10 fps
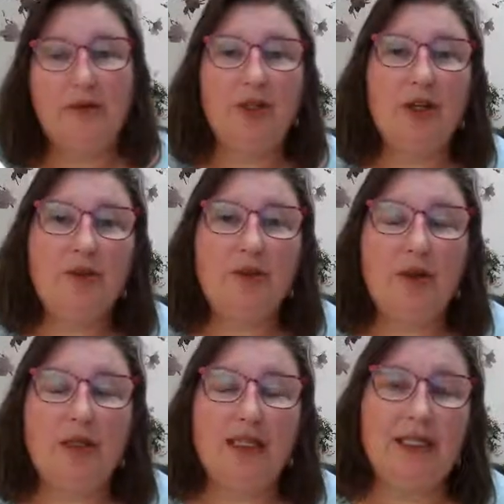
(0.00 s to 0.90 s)
Turf's
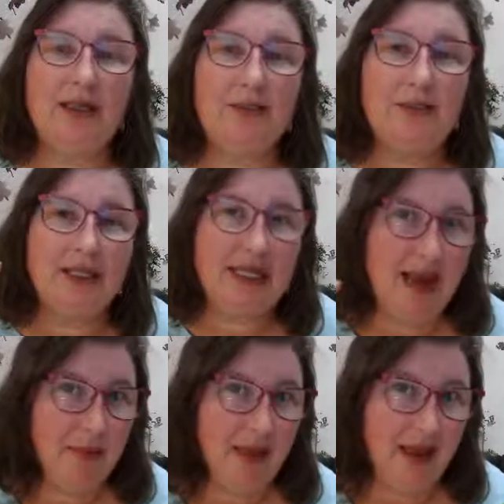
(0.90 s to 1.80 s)
root systems
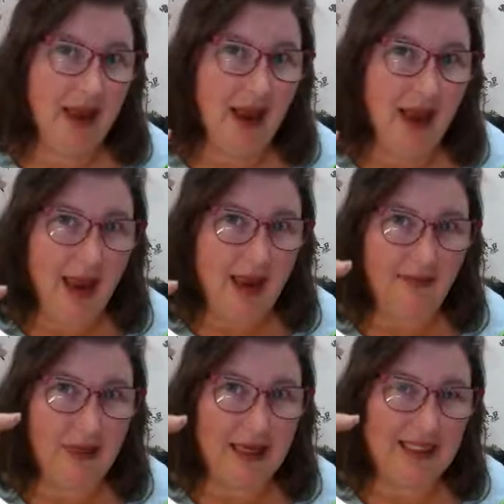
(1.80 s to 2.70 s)
stay up at the
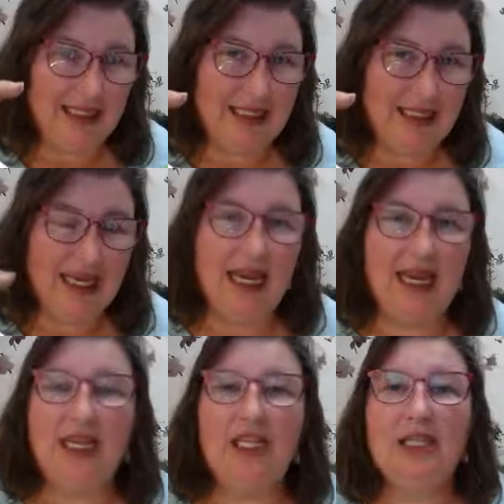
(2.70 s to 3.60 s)
height, like 6 to
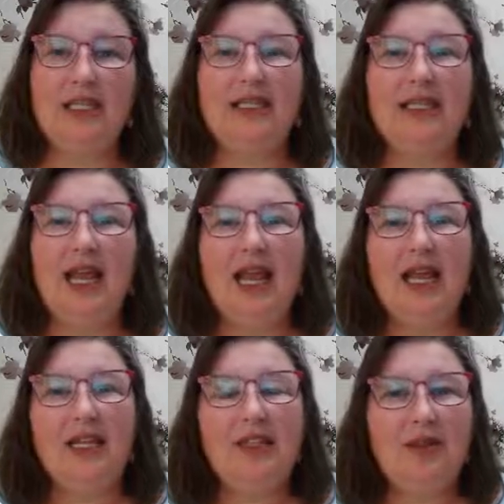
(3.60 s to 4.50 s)
8 inches,
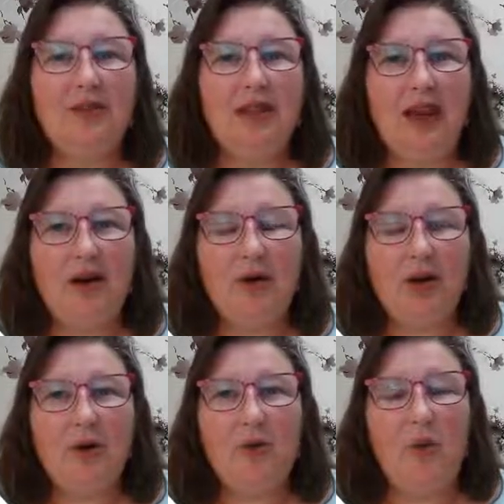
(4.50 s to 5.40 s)
and so they don't
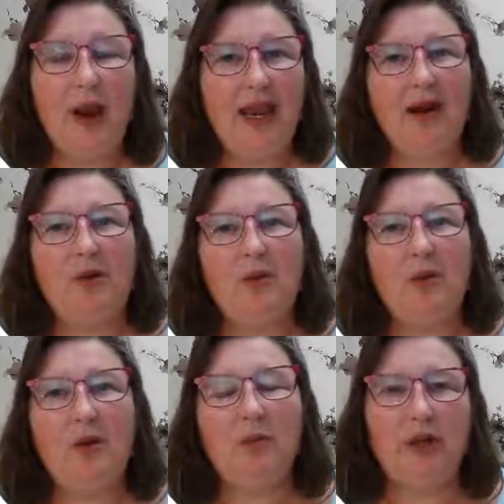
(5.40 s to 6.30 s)
go way down
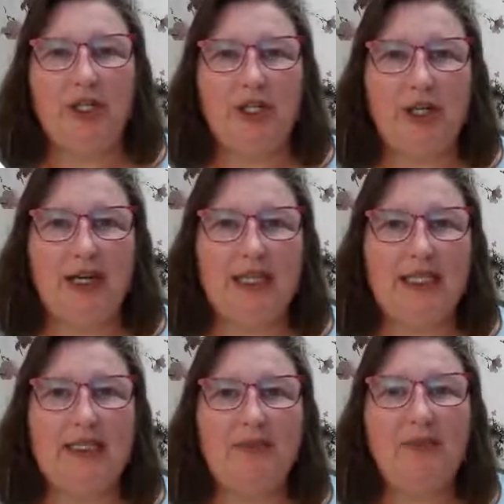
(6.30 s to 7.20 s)
where the moisture
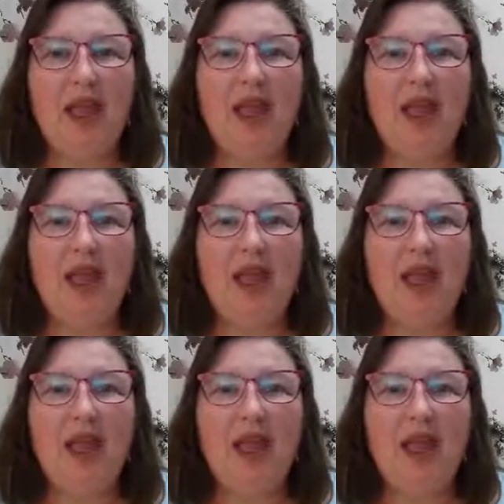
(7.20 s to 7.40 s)
is.